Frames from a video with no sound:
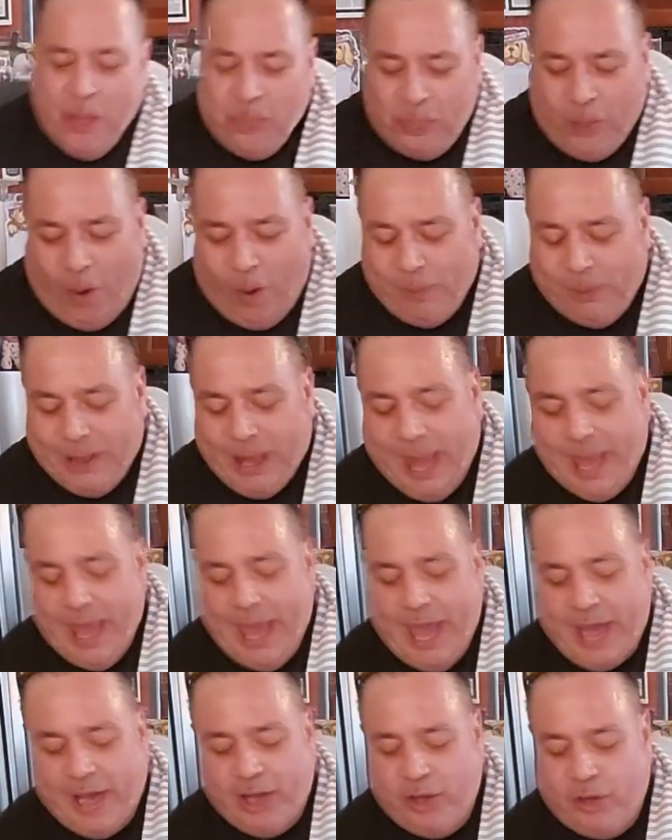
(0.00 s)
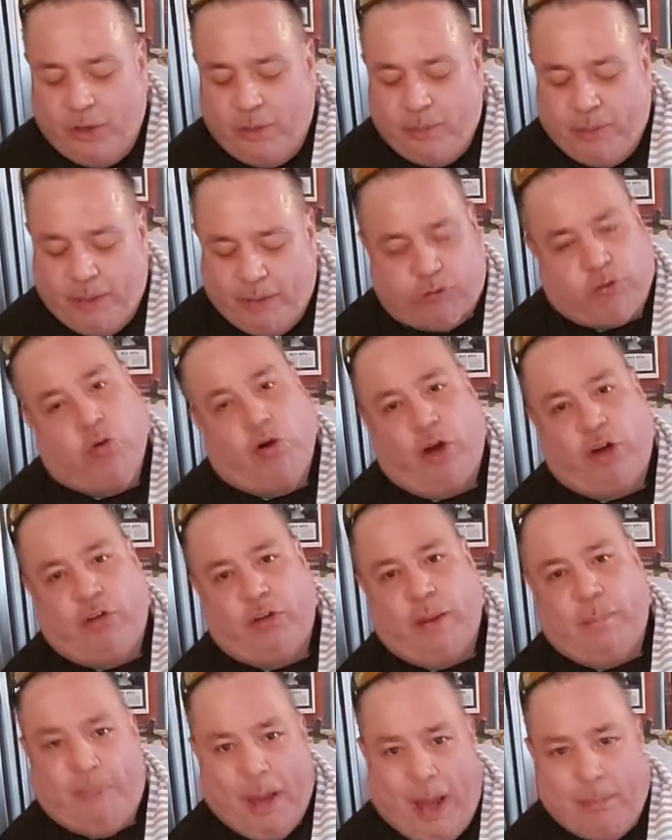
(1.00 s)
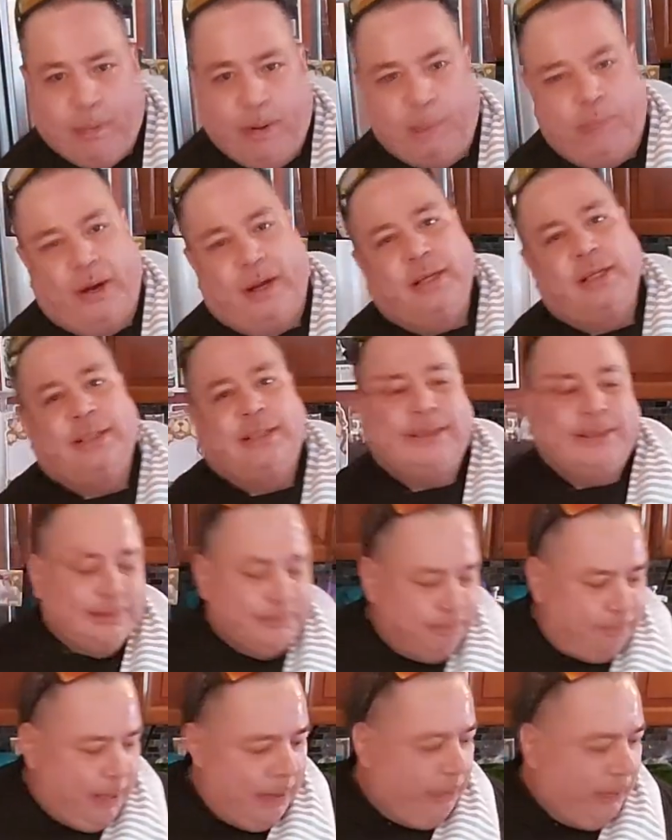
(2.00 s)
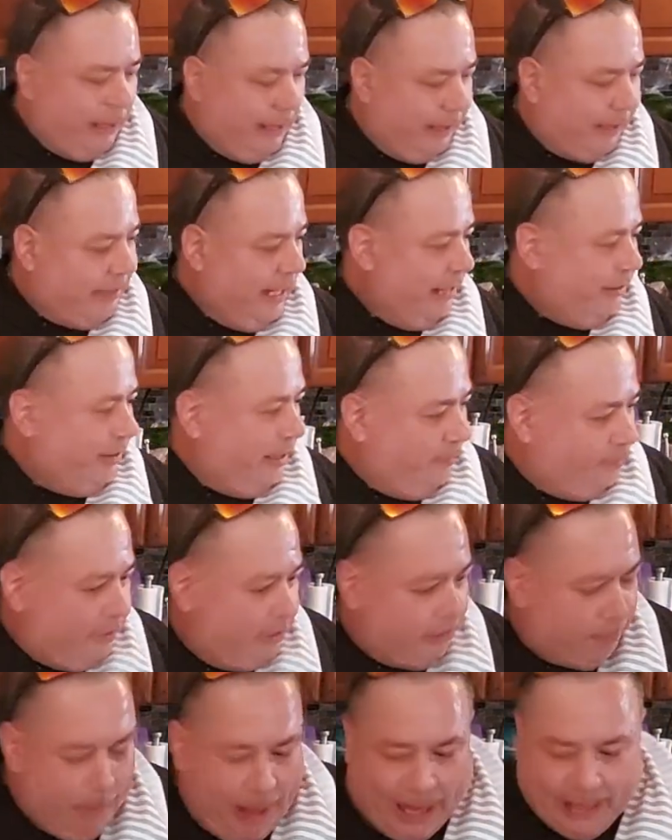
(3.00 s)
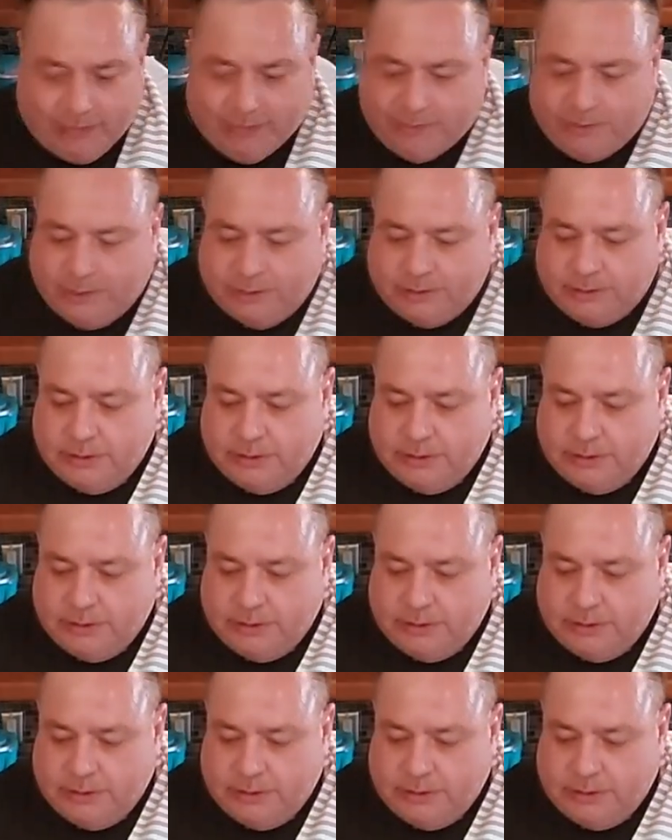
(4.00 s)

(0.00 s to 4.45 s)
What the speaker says: Normally I add a little bit of crushed red pepper, but people are sensitive to spice, so